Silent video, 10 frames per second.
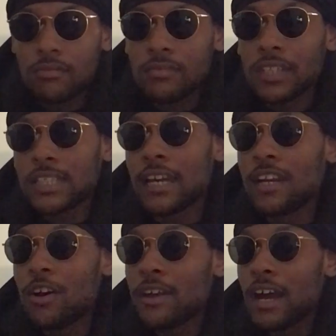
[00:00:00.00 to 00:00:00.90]
Let's get it,
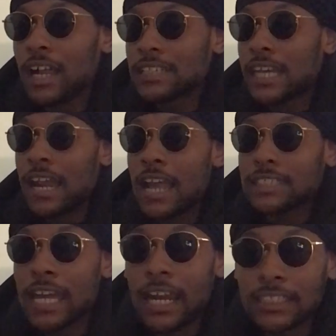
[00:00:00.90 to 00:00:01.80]
though, y'all. Let's get
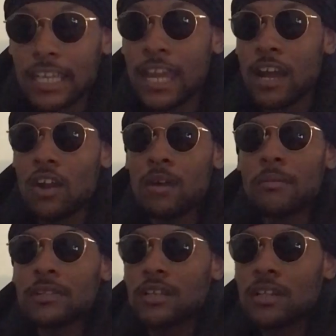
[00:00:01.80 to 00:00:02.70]
it. Hold up,
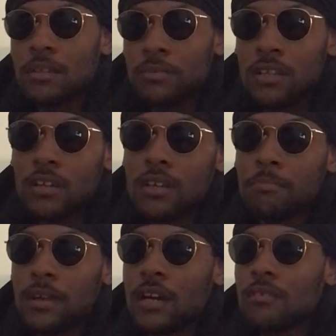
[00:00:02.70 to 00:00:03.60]
turn the
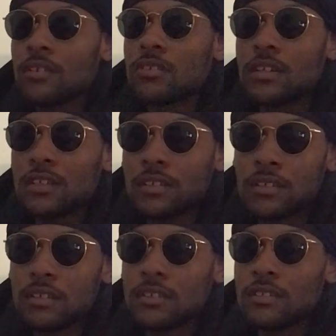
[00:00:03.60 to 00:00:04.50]
bit up.
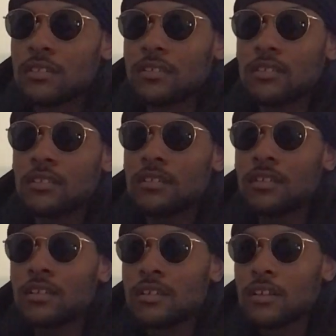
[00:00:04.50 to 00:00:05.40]

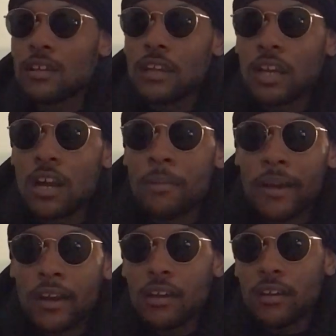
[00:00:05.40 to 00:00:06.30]
Let's go,
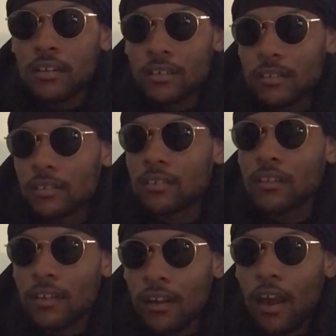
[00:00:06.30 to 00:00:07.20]
man.
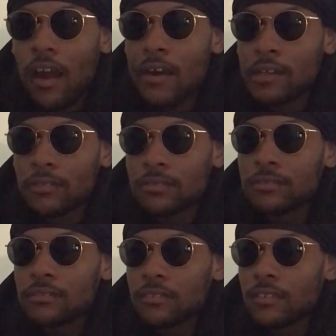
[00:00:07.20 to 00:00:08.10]
Put the racks in the
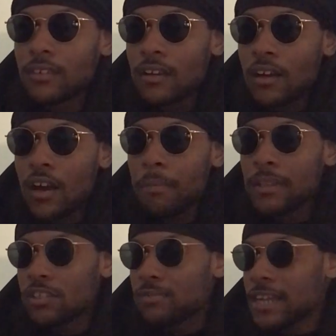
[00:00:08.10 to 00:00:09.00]
dump.
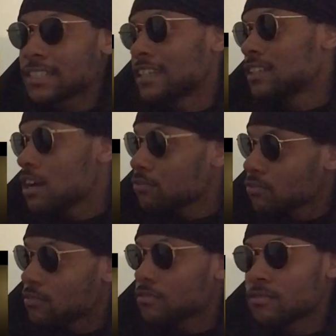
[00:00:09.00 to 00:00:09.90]
Watch how I'm going on.
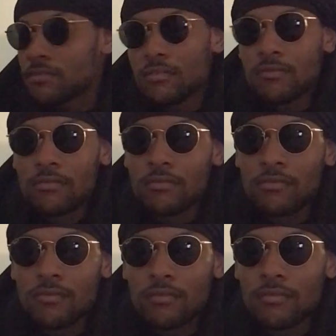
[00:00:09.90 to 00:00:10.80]
When I get
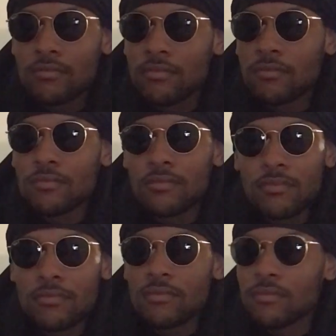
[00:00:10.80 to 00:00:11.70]
there, I'm hustling for
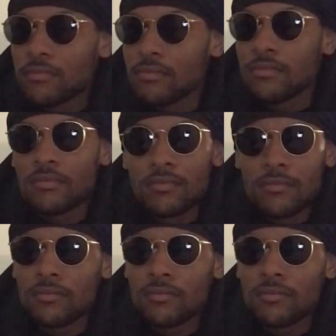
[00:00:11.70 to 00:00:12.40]
being pussy from